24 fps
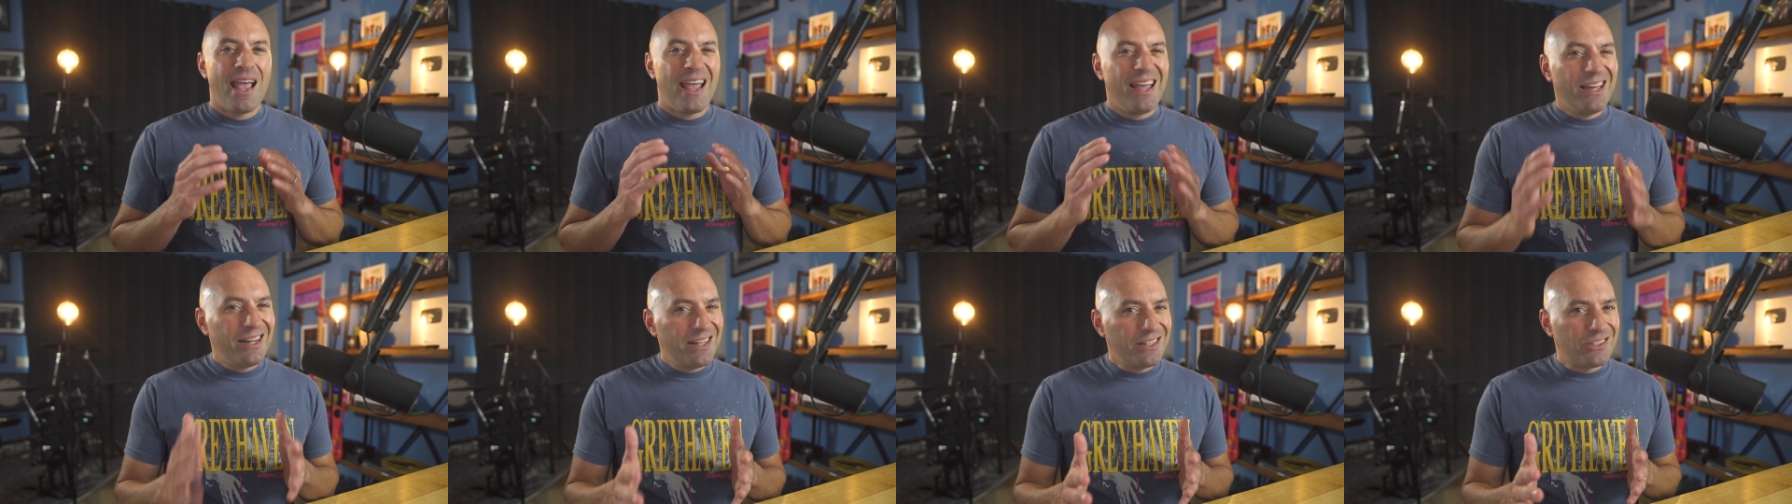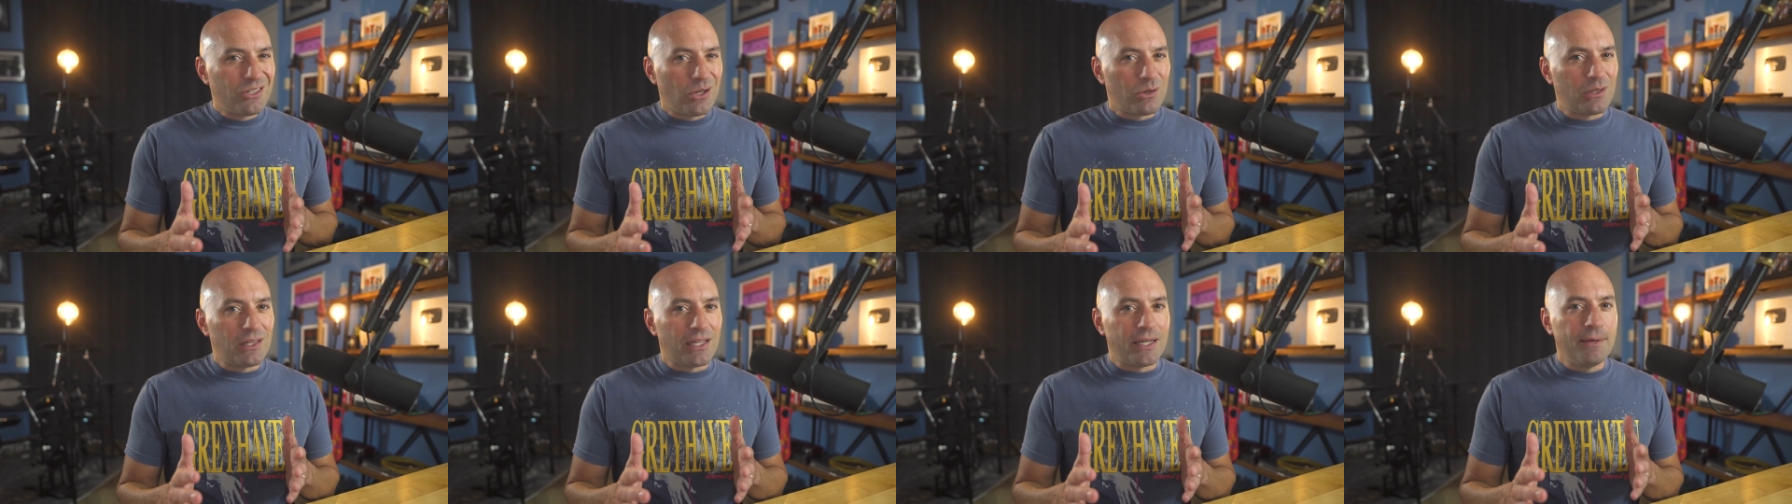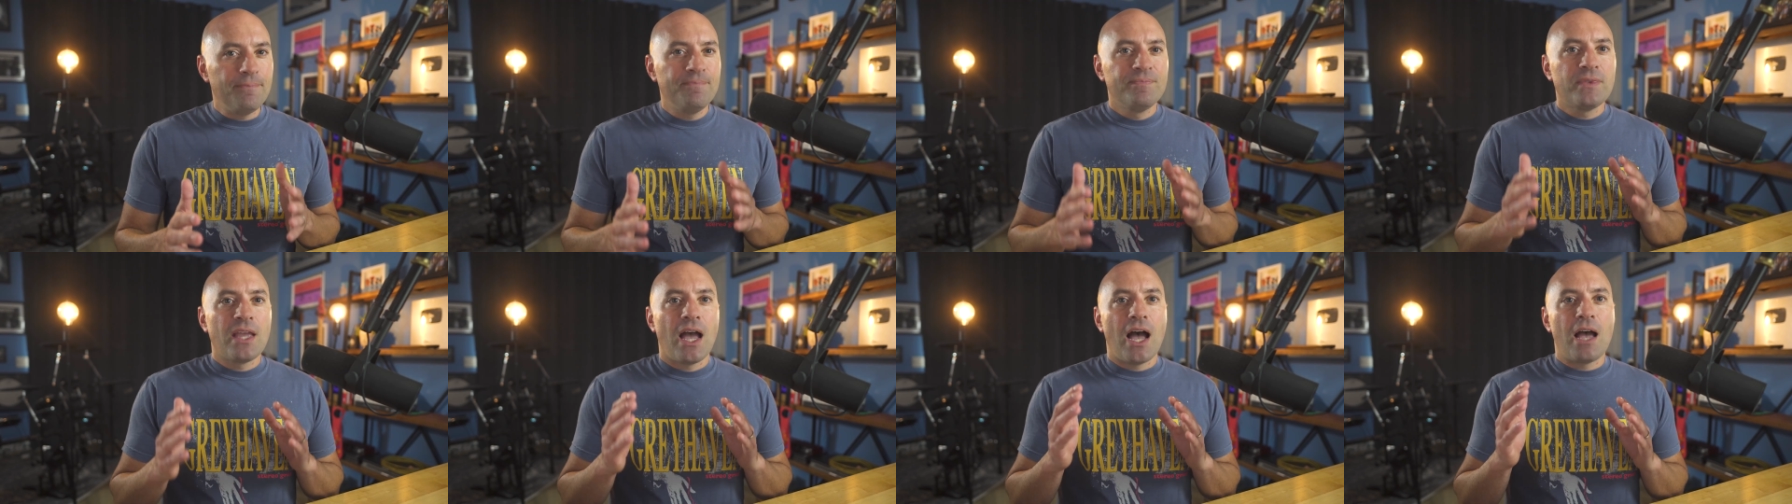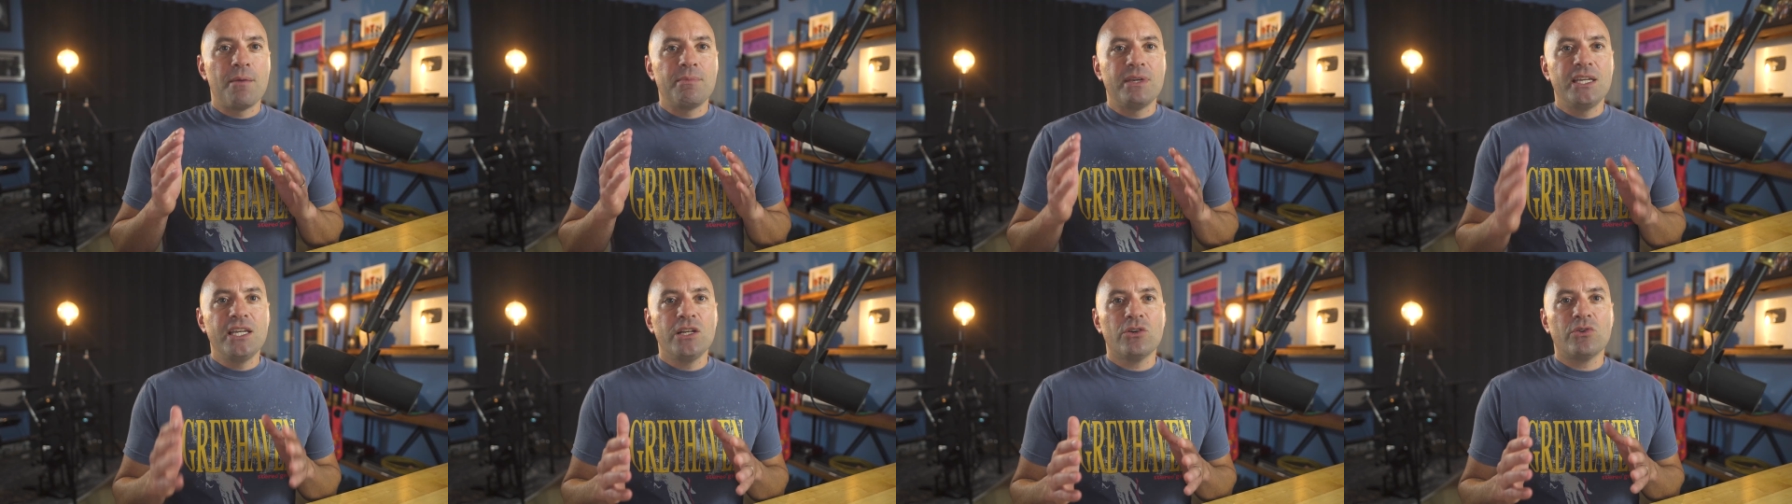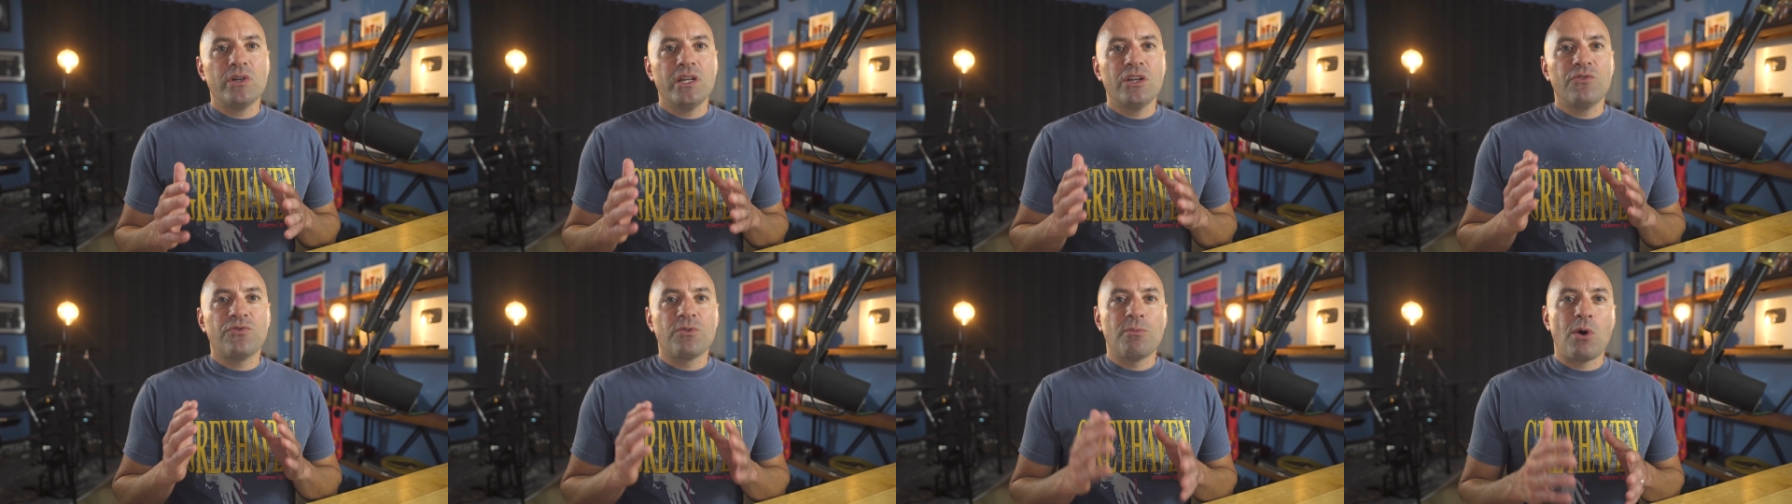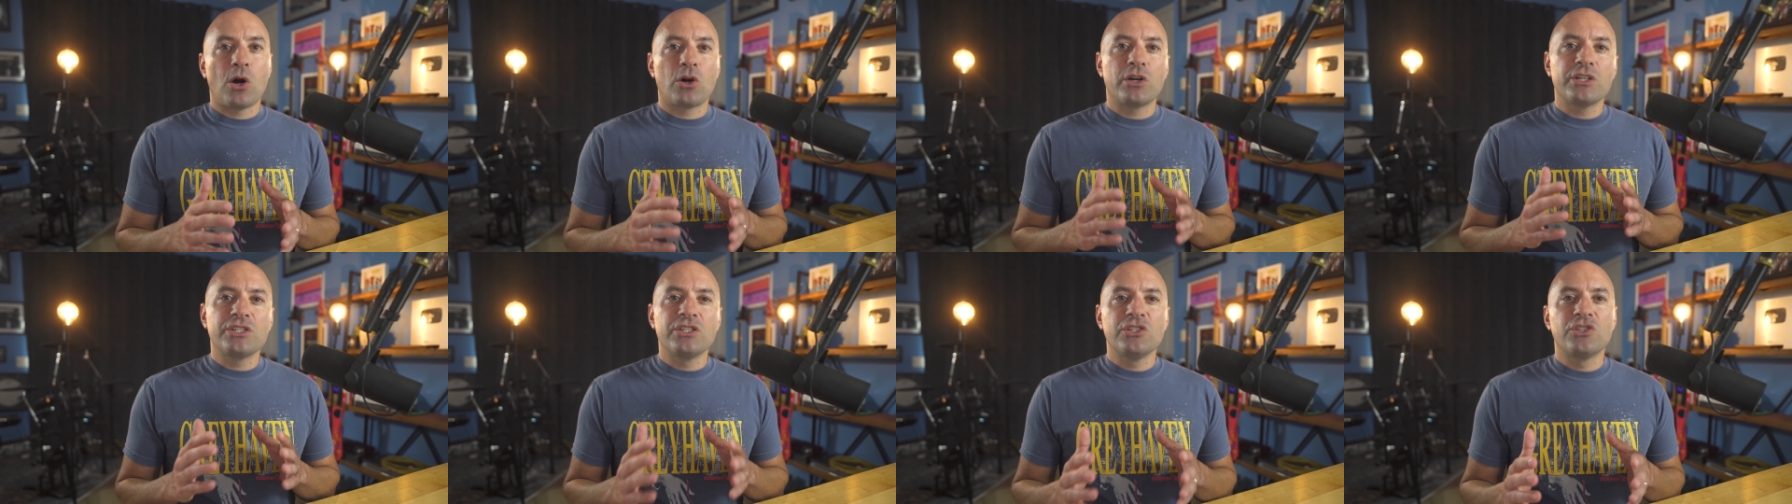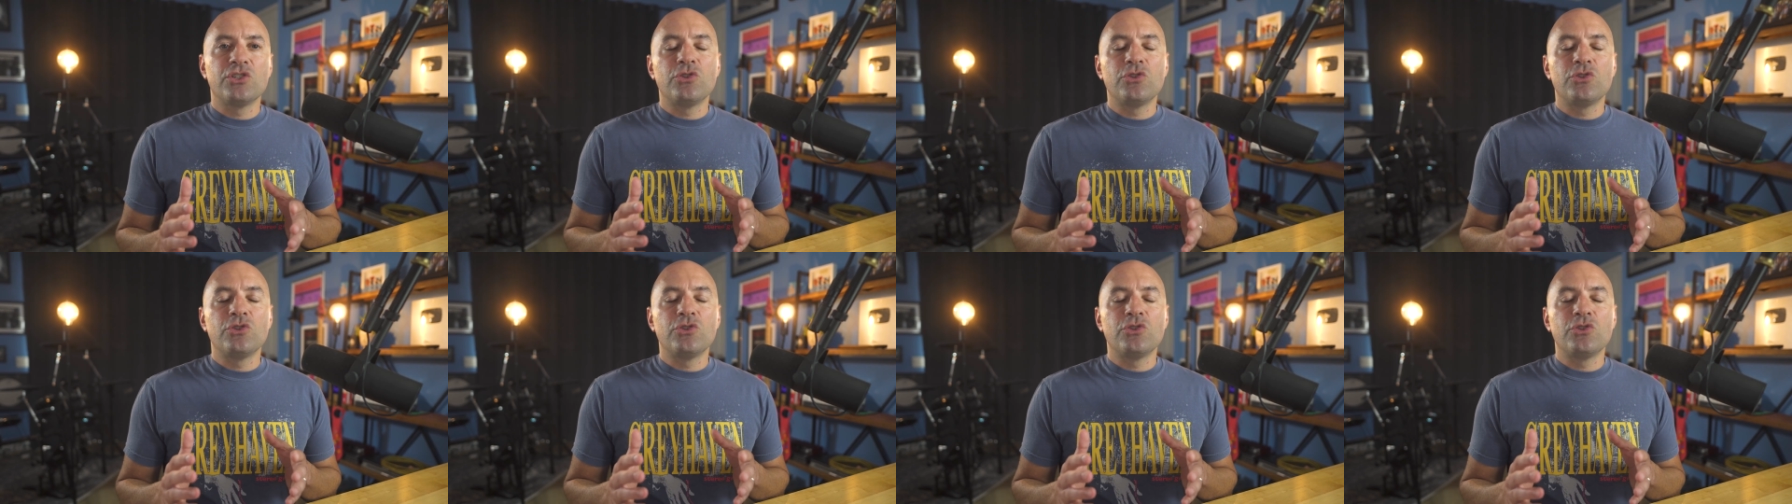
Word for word: Anecdotally, I'm hearing from artists and